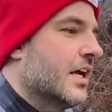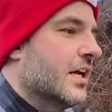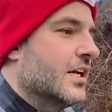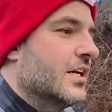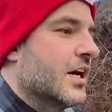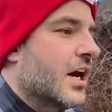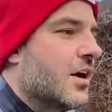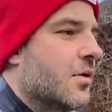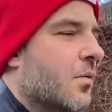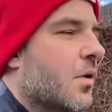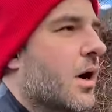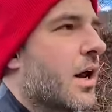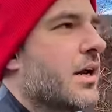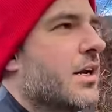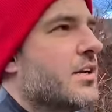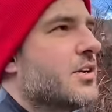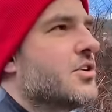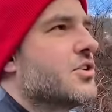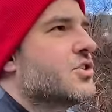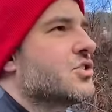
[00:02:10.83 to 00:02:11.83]
not wanting
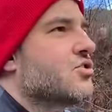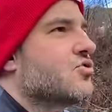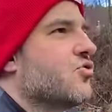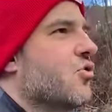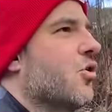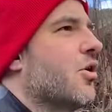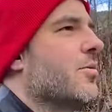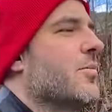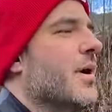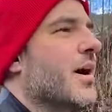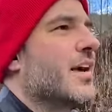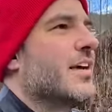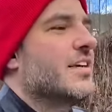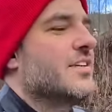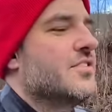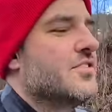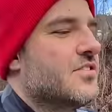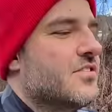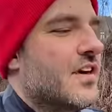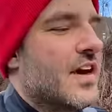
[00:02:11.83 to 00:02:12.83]
to destroy my
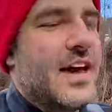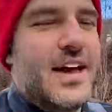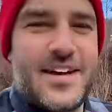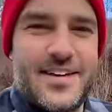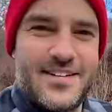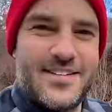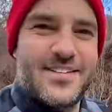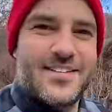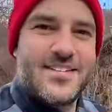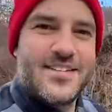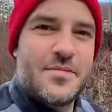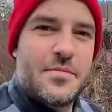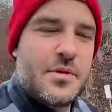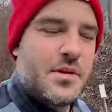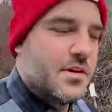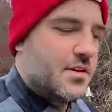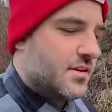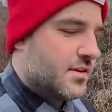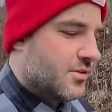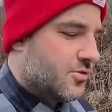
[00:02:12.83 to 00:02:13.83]
insides. I've
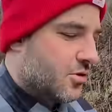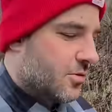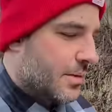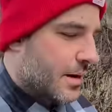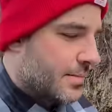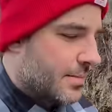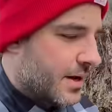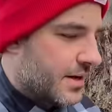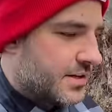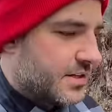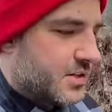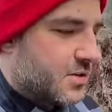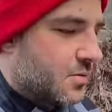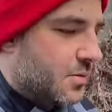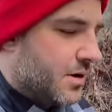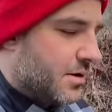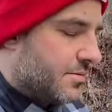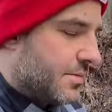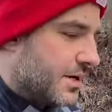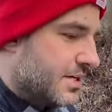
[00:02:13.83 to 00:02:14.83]
been doing my best to
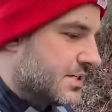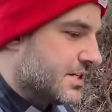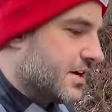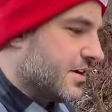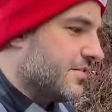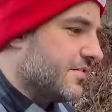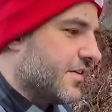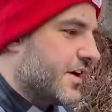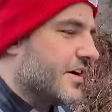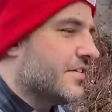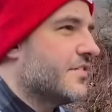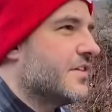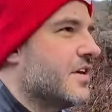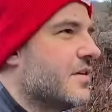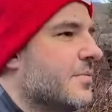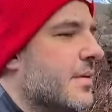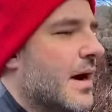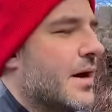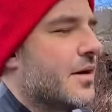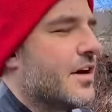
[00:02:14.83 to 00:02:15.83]
wean myself off the
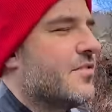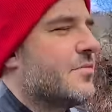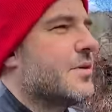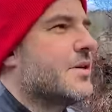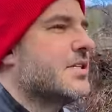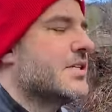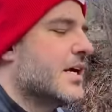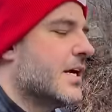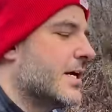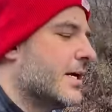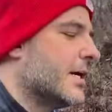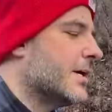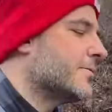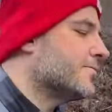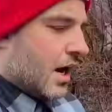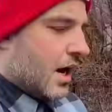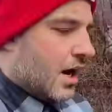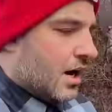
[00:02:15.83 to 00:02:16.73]
amount I've been taking.